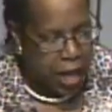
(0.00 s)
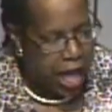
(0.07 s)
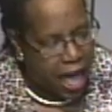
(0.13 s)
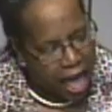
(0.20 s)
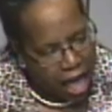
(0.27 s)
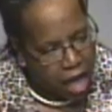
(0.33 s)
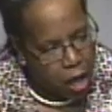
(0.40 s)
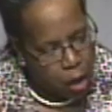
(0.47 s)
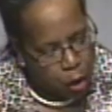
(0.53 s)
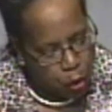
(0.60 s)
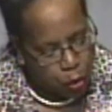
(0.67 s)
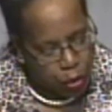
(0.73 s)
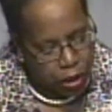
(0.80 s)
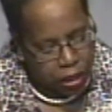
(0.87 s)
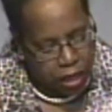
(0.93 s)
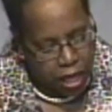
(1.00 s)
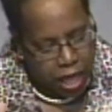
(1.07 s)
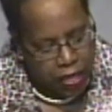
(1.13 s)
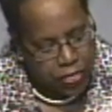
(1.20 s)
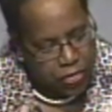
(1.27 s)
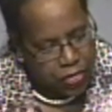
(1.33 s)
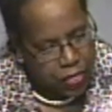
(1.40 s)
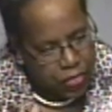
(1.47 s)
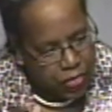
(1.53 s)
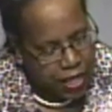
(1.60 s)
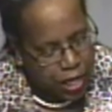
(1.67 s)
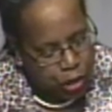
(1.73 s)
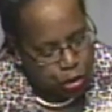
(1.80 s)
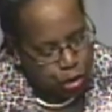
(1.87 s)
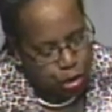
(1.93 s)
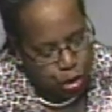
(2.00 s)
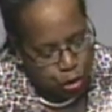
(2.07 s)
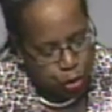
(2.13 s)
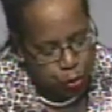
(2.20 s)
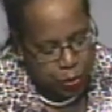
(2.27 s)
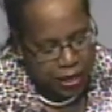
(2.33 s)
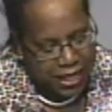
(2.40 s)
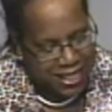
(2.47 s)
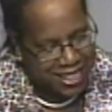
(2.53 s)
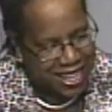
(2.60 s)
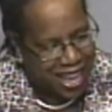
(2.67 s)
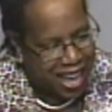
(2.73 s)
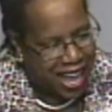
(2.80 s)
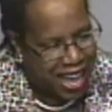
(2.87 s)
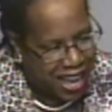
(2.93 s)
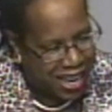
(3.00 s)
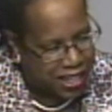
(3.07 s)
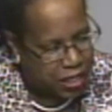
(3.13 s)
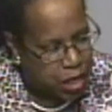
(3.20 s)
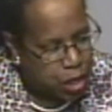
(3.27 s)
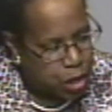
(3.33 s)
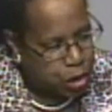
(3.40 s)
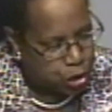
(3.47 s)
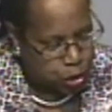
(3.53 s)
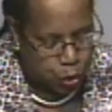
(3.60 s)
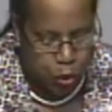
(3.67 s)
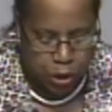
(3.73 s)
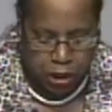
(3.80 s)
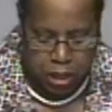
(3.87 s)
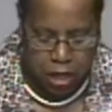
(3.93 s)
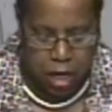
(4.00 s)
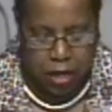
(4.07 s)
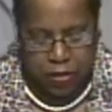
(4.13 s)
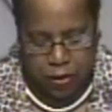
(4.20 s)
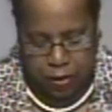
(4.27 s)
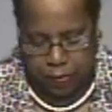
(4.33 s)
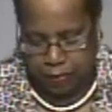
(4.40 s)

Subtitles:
how can these two be tied to one another?